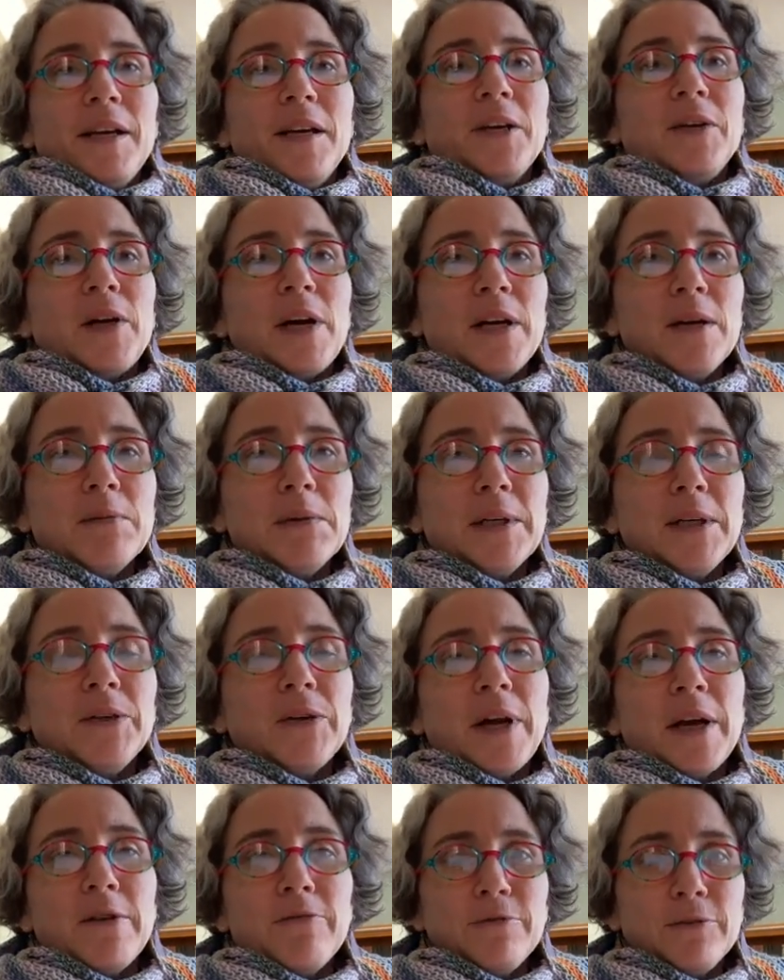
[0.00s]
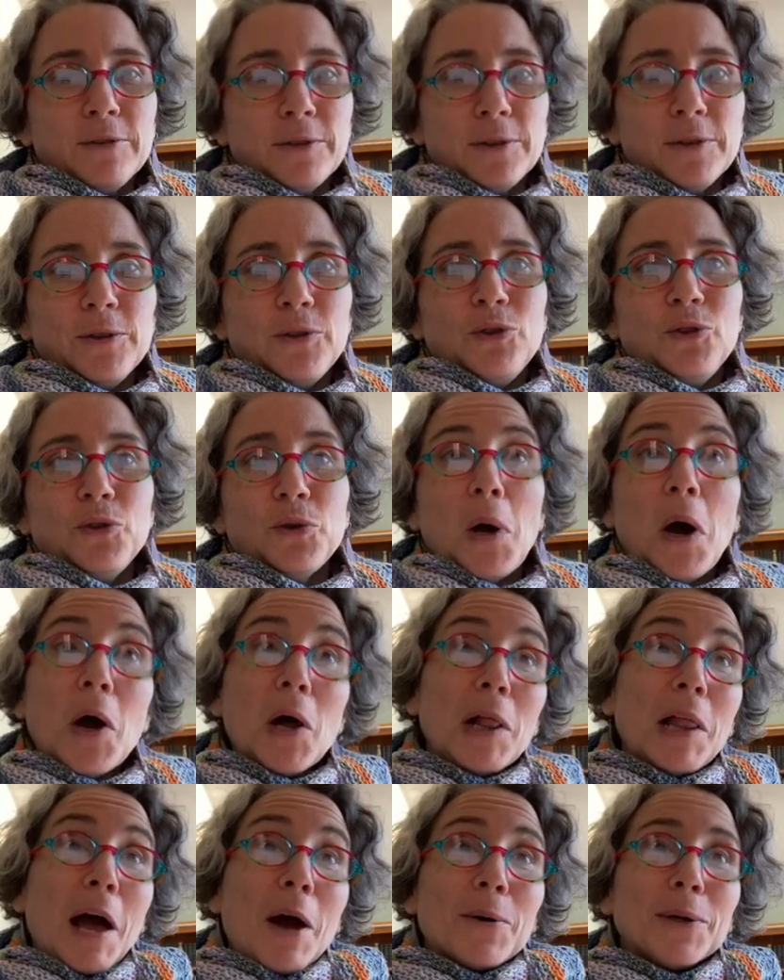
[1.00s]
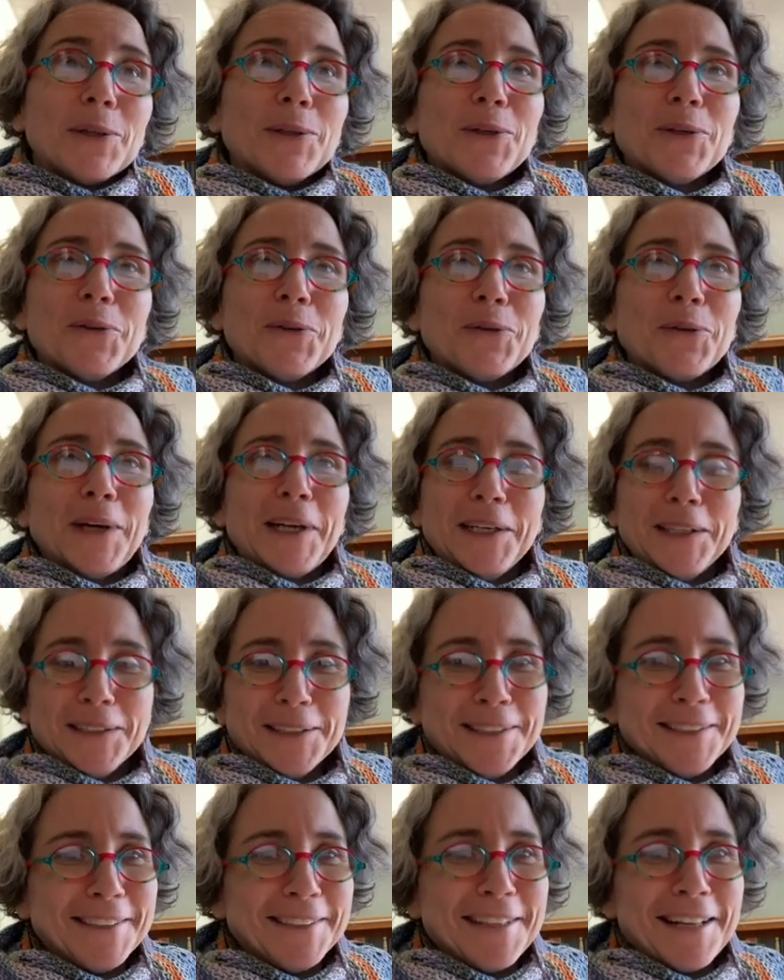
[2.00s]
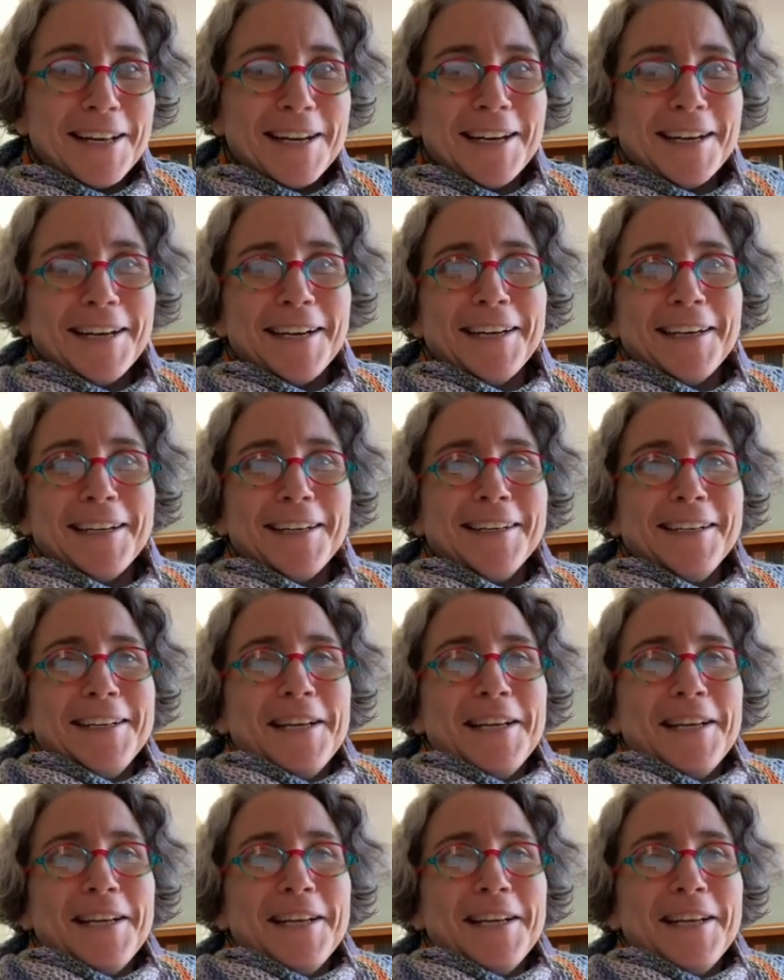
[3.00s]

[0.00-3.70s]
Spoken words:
Incredibly grateful to all our Torah readers that are